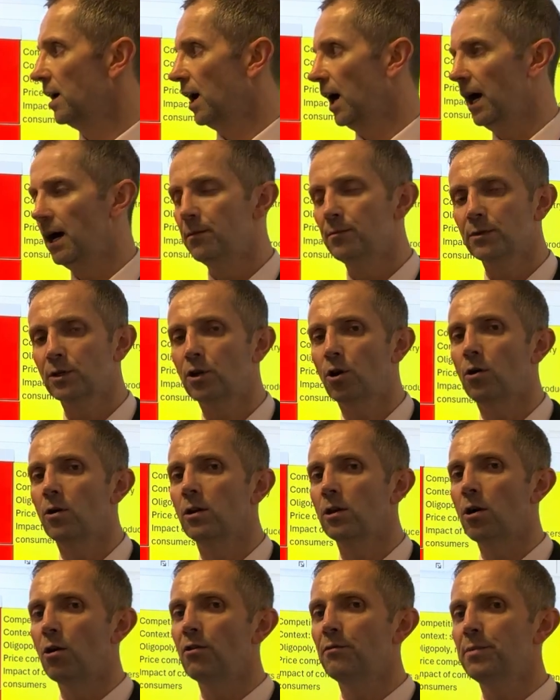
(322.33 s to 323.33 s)
Um, caught a
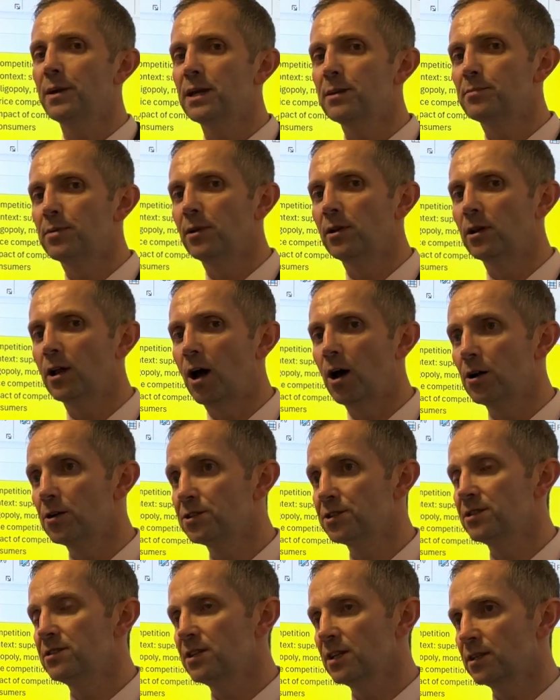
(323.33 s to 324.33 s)
lot of people
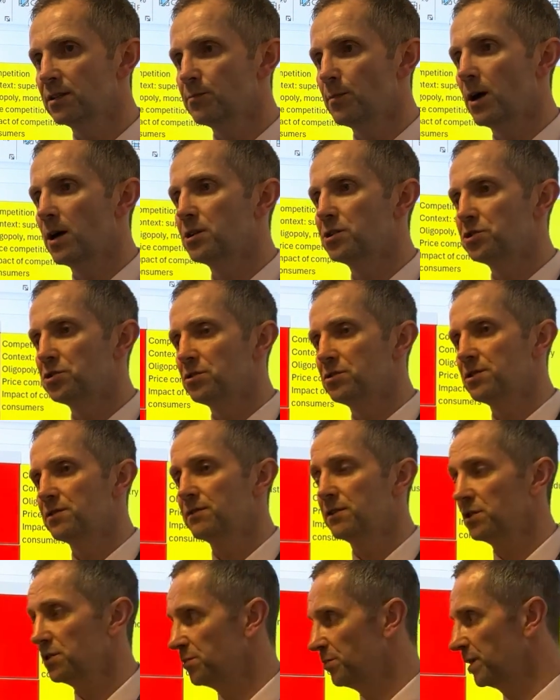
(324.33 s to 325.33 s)
out, indeed my students have
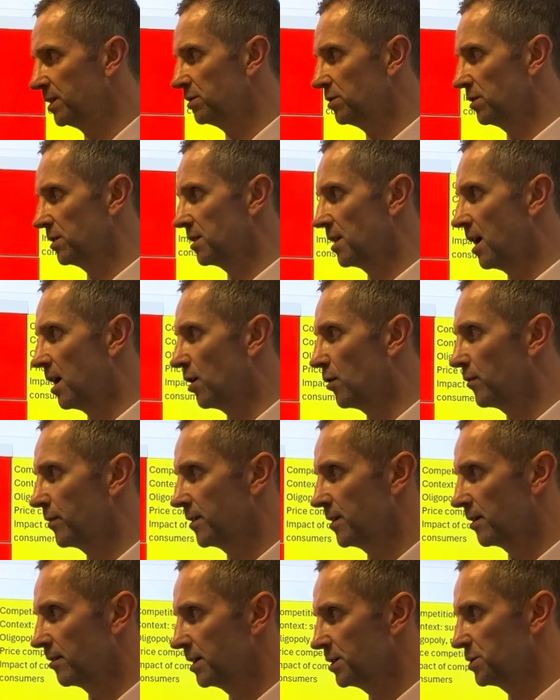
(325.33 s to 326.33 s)
just been doing that over
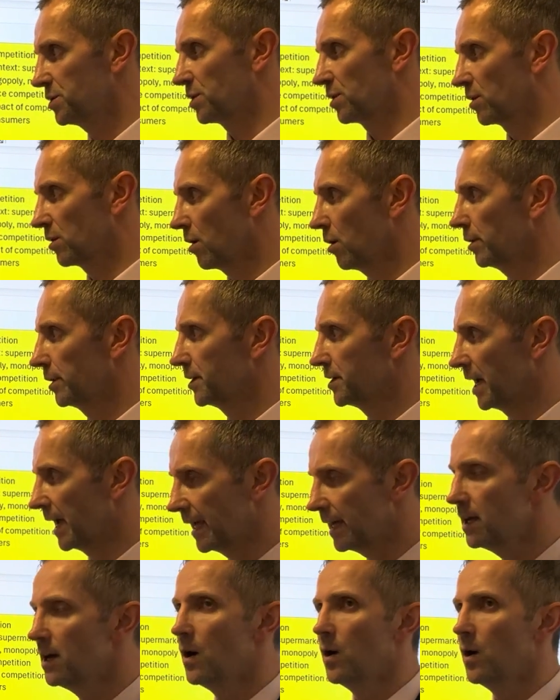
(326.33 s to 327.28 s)
their Easter holiday